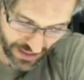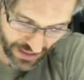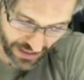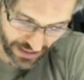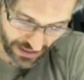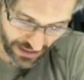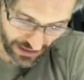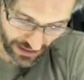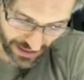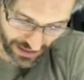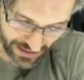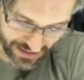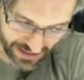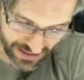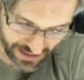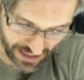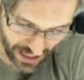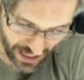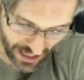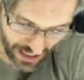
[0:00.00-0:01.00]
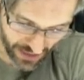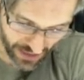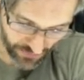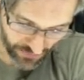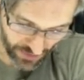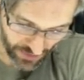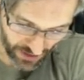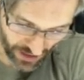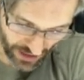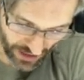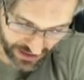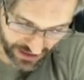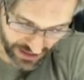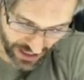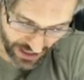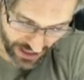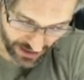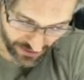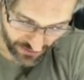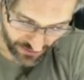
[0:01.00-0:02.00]
Let's say,
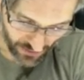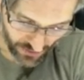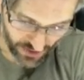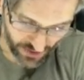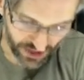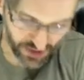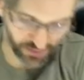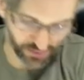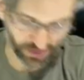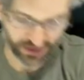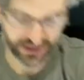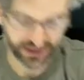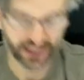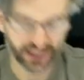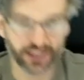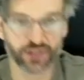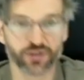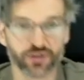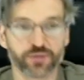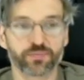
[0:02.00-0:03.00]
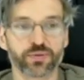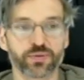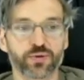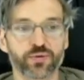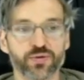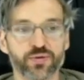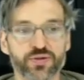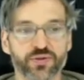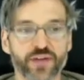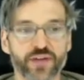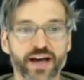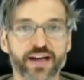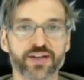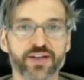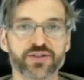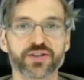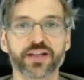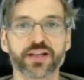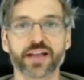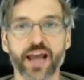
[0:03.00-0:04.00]
that this particular blue, so that is
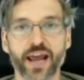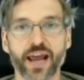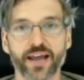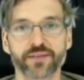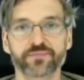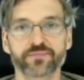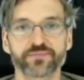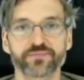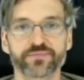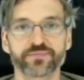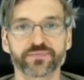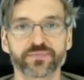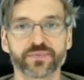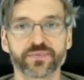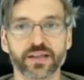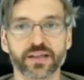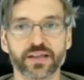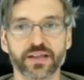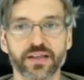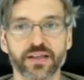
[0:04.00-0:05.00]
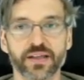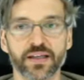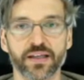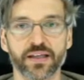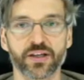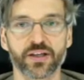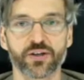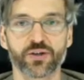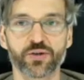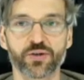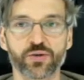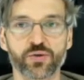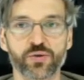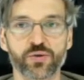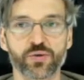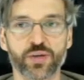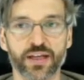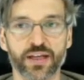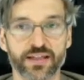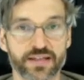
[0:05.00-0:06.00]
today. You
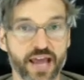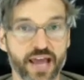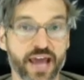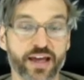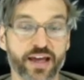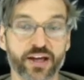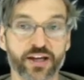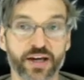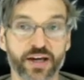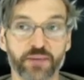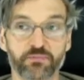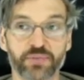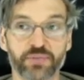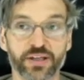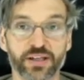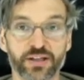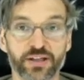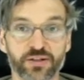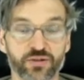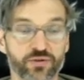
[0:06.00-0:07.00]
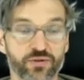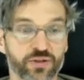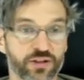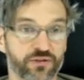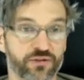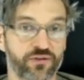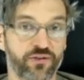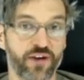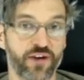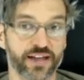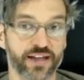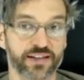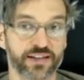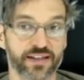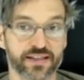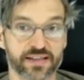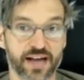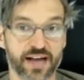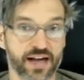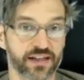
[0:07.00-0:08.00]
can take a company and you can find
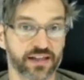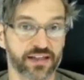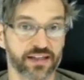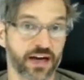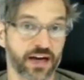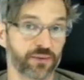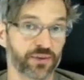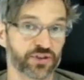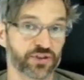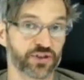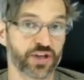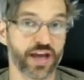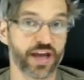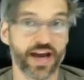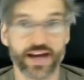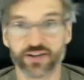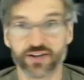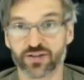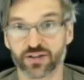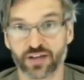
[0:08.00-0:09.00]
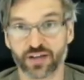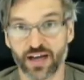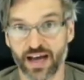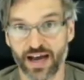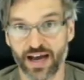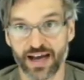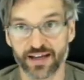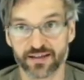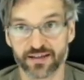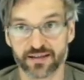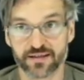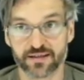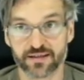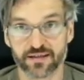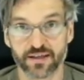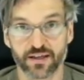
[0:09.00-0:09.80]
exactly how much cash it has,